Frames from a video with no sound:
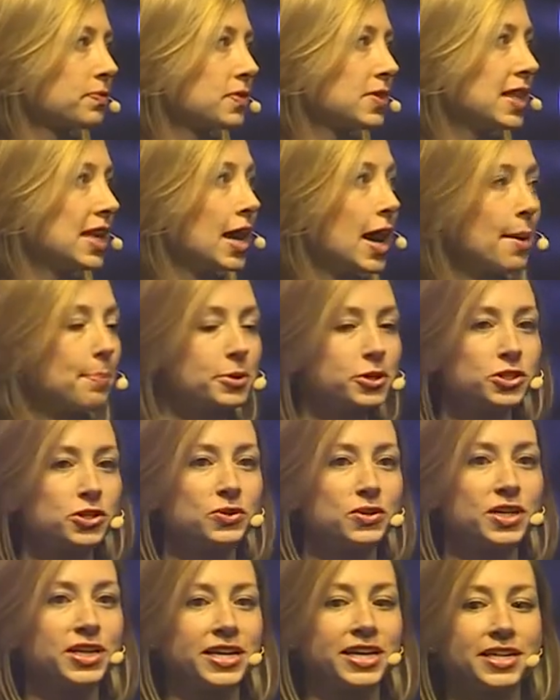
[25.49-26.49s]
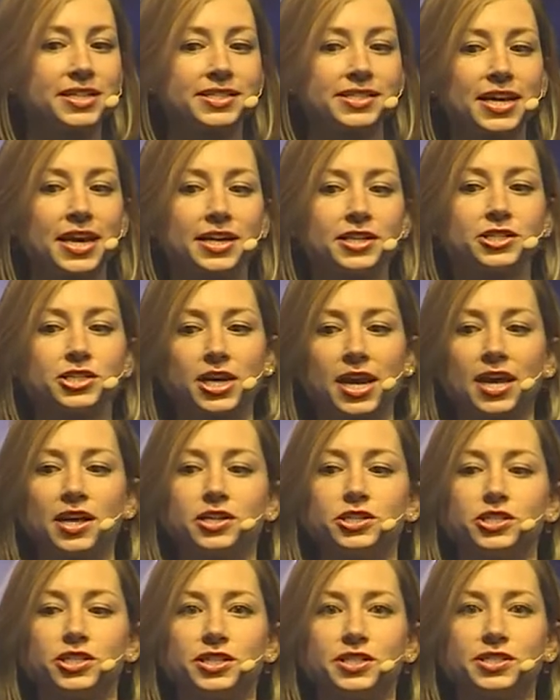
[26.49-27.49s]
the opportunities and
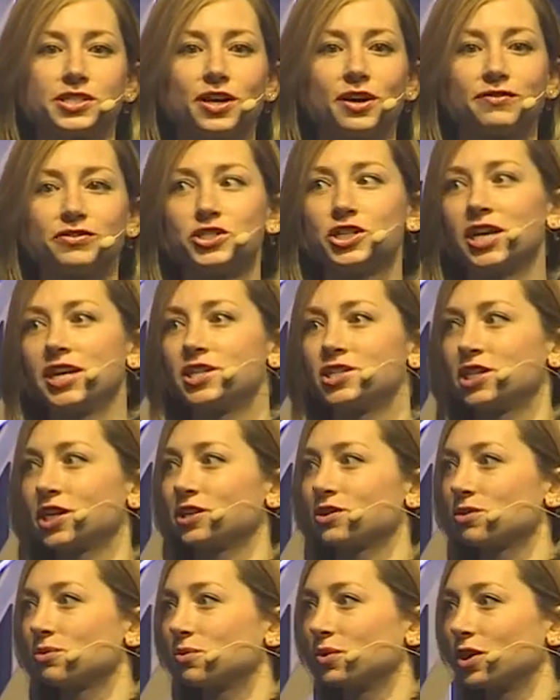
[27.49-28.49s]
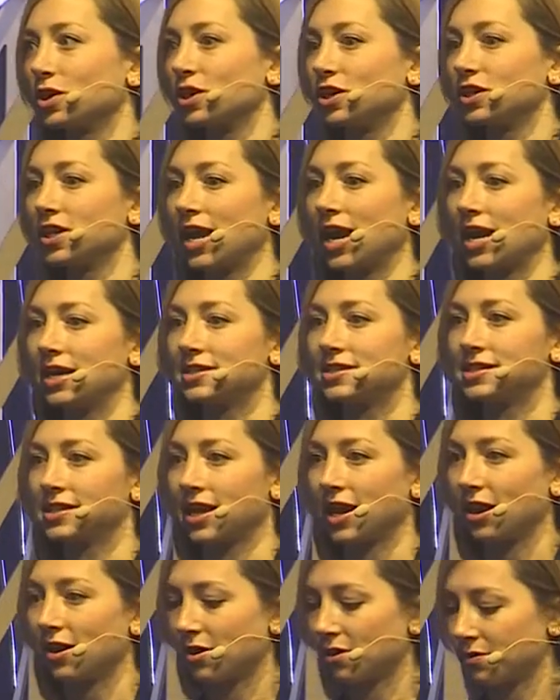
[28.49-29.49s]
challenges of changing the world at
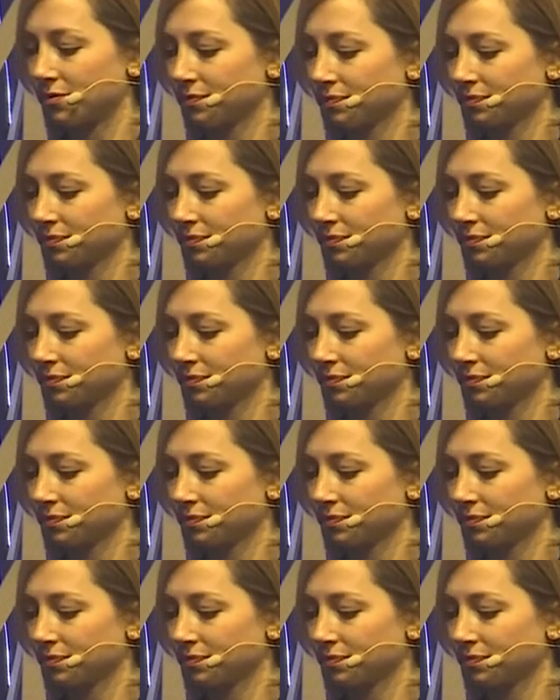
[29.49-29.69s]
scale.